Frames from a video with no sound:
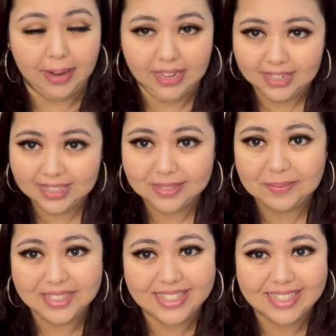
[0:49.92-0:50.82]
cousin, my
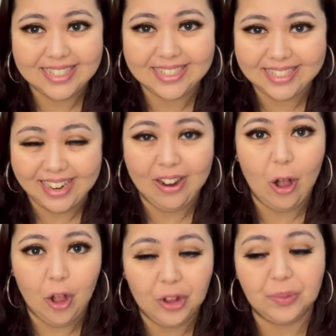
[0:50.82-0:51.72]
sister and I
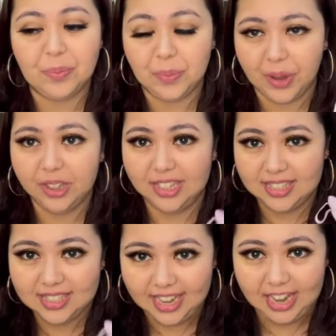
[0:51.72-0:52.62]
all bought the
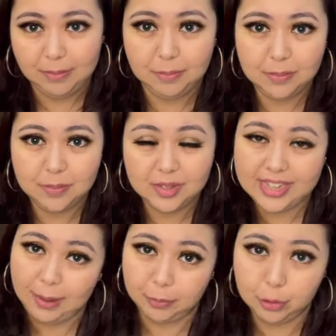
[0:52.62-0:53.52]
same
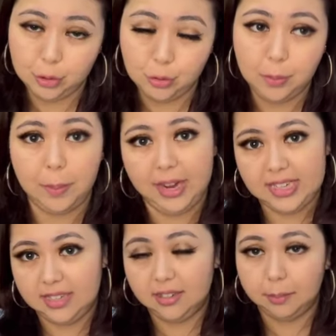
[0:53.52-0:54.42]
type of shoe, but my
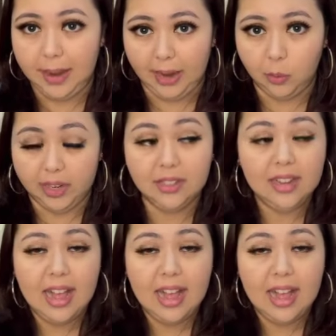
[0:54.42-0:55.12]
cousin got the black one.